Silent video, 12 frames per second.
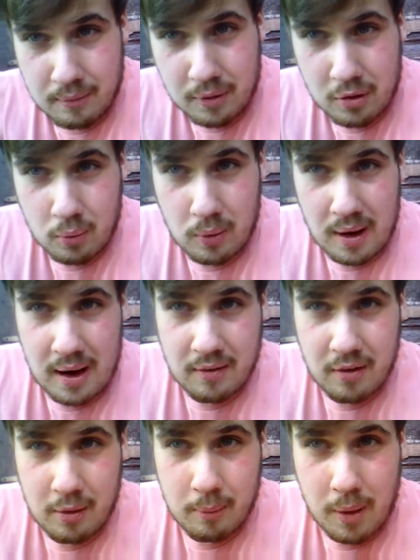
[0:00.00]
I'm just
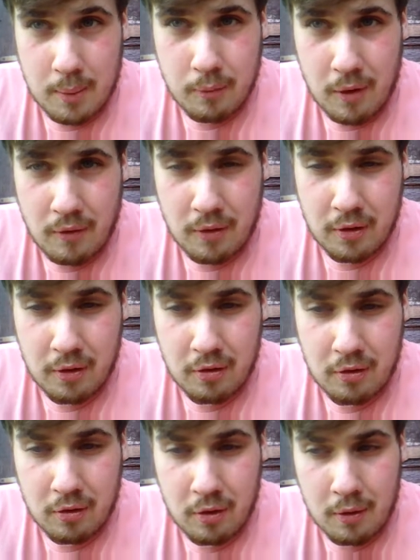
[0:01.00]
relaxing. My
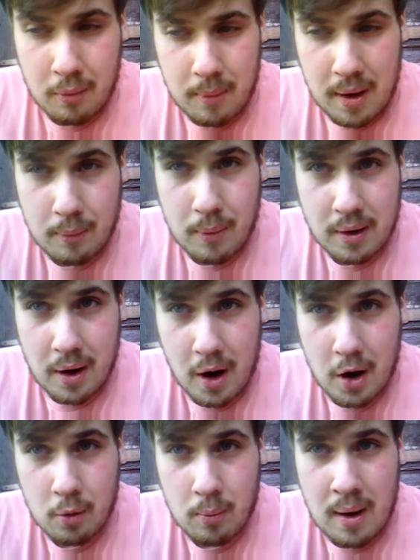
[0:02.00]
brother's mate went
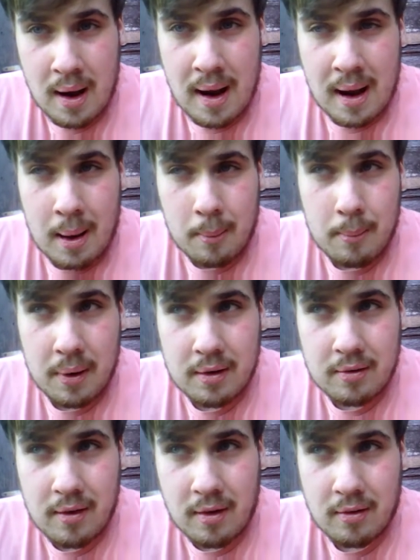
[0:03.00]
home. My
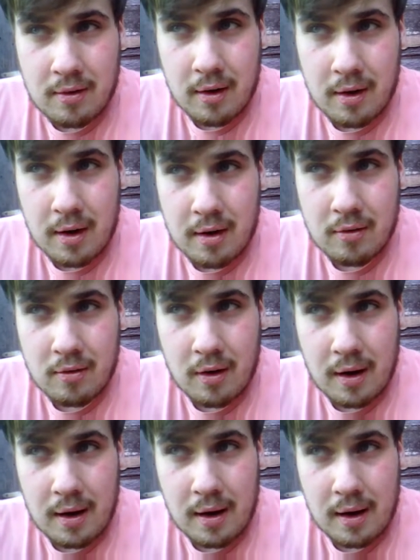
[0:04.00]
sister is
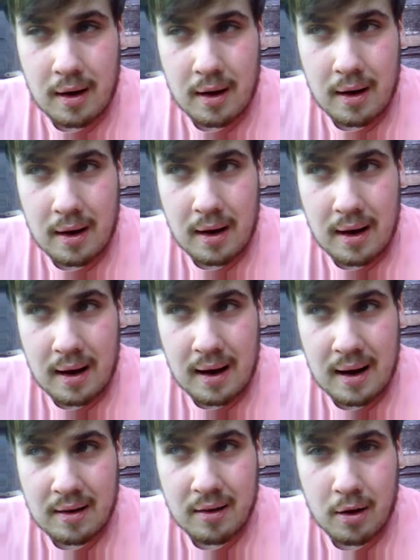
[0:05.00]

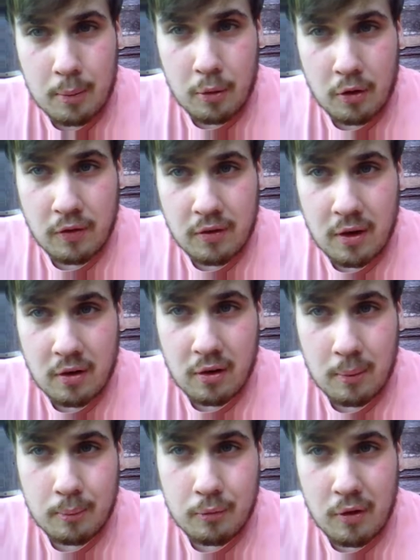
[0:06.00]
at her boyfriend's
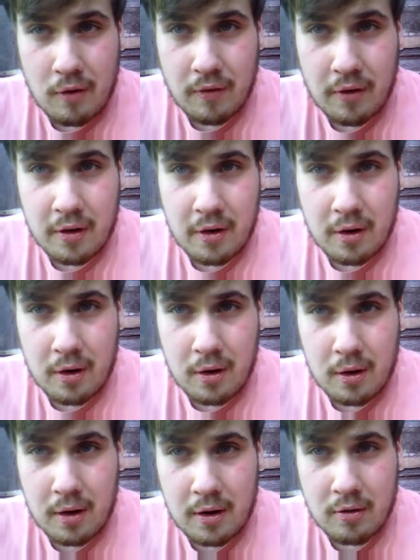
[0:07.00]
house and brother
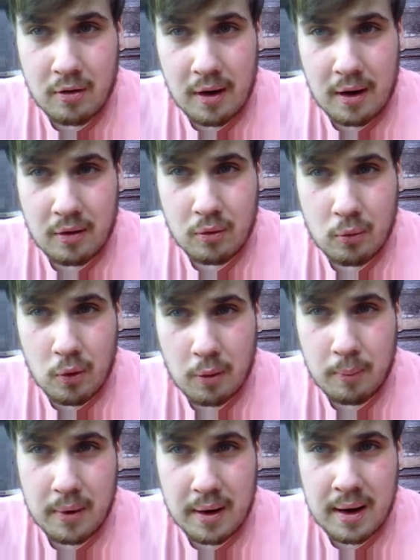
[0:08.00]
is at
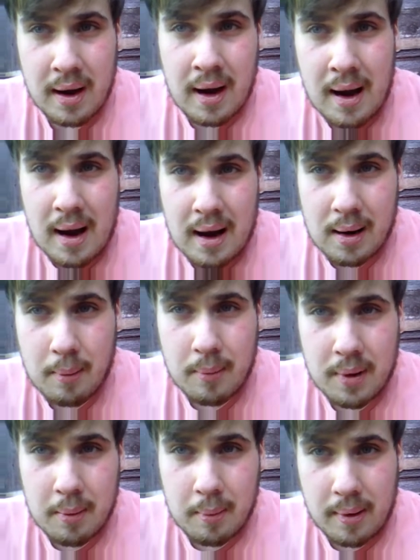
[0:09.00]
rugby. And
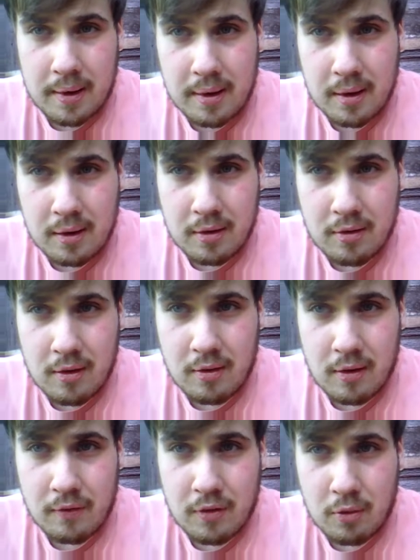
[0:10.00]
then me and my younger
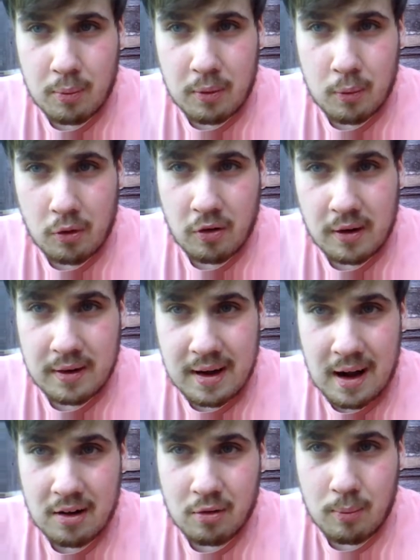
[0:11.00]
sister have just been watching
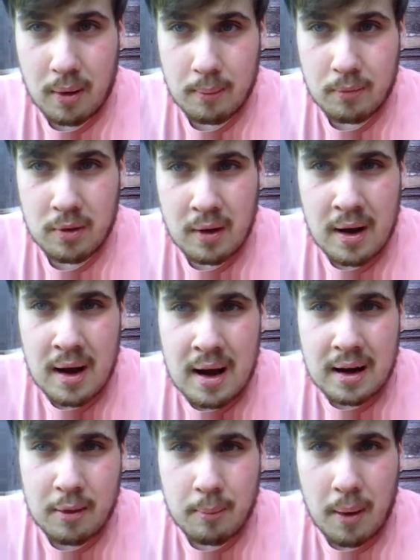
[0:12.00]
Dance Mums.
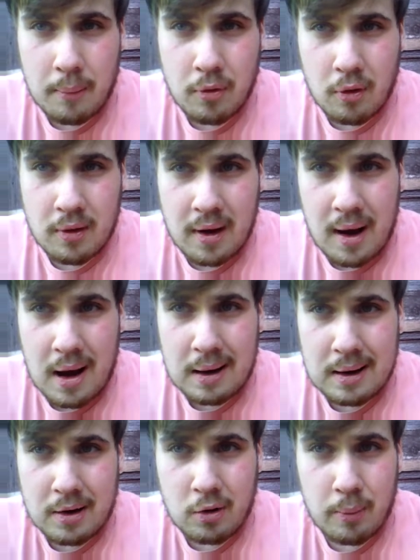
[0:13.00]
The mums on that
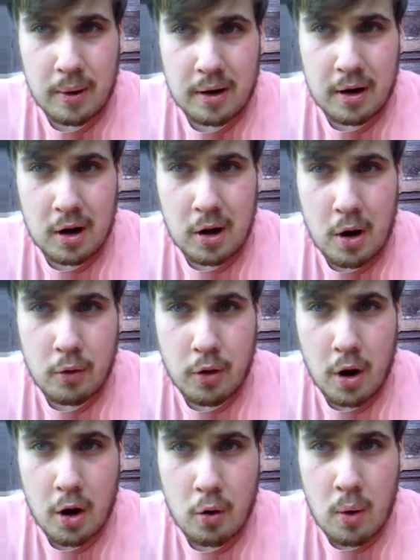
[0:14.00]
are a little bit
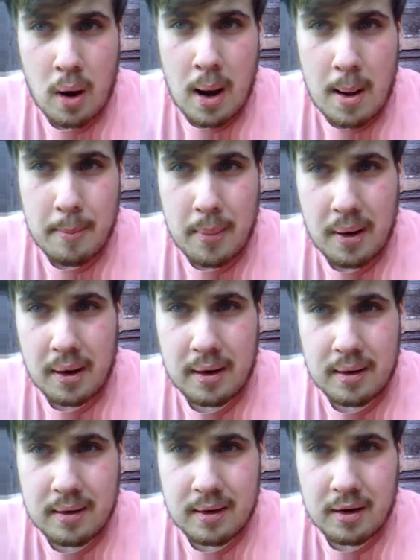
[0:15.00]
loco,
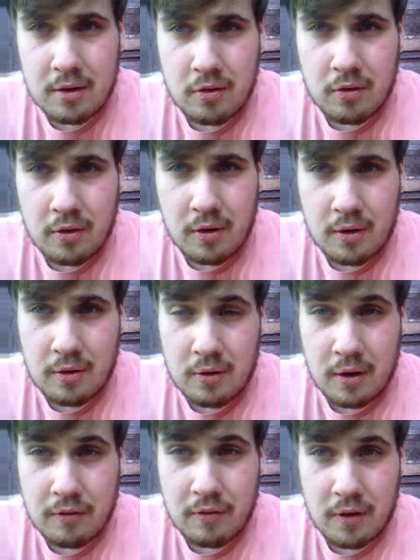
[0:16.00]
but it's
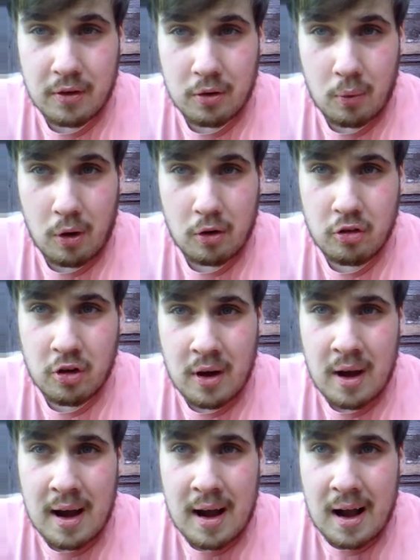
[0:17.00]
quite fun to watch.
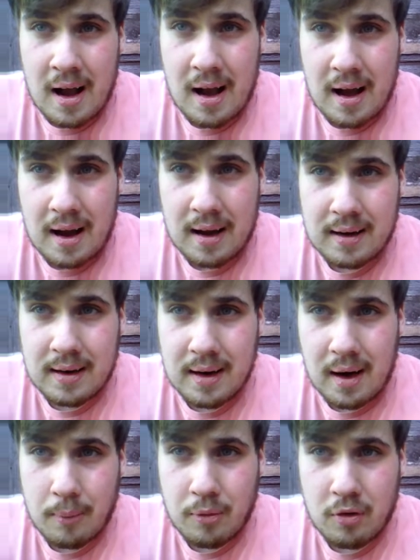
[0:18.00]

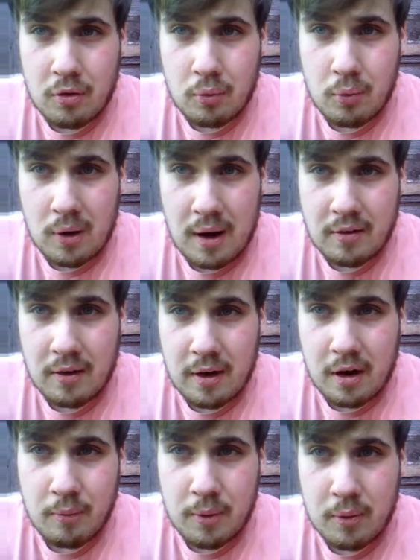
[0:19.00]
And I'm just
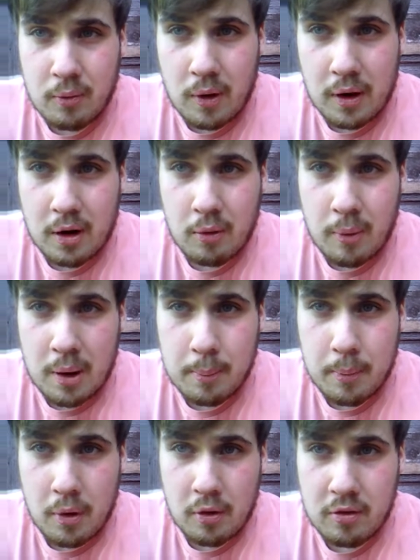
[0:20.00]
relaxing. I've been working on my
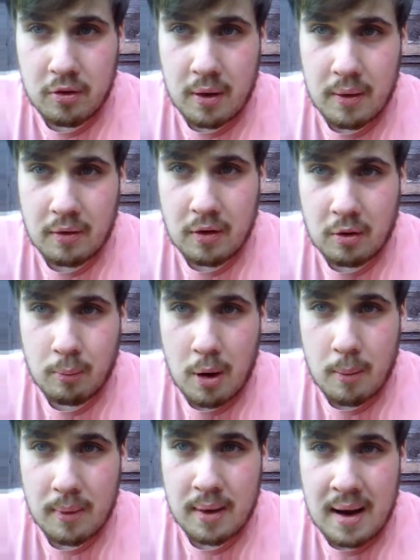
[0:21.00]
book series at the
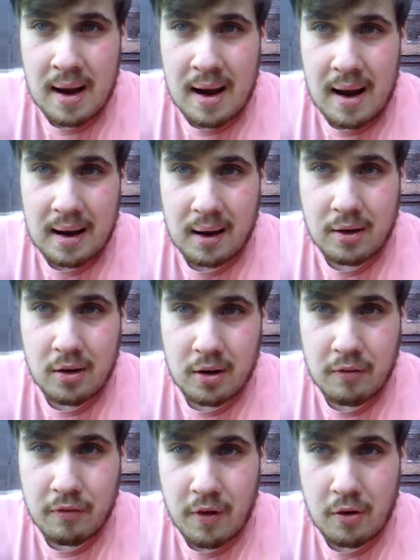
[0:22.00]
moment and I
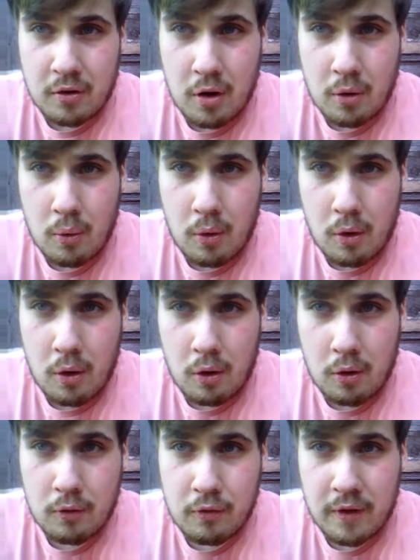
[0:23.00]
took a photo
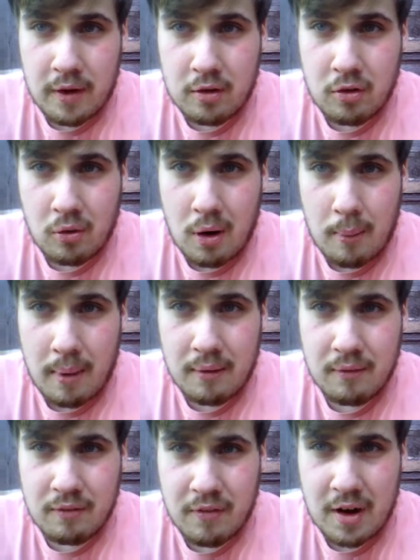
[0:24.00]
for Instagram
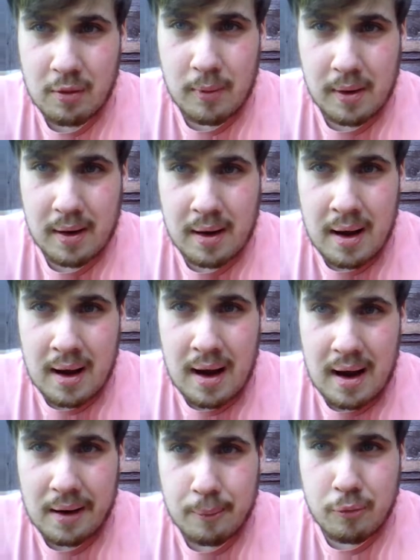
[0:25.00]
and Facebook,
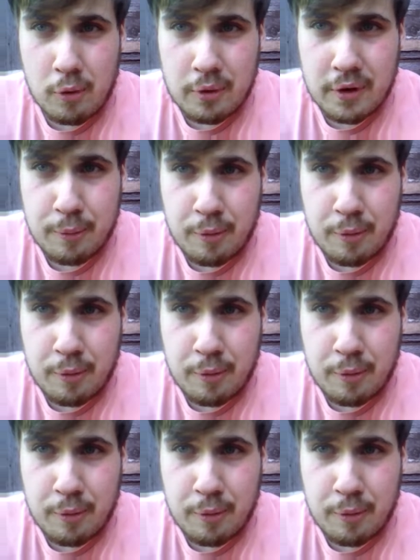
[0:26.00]
and I'm probably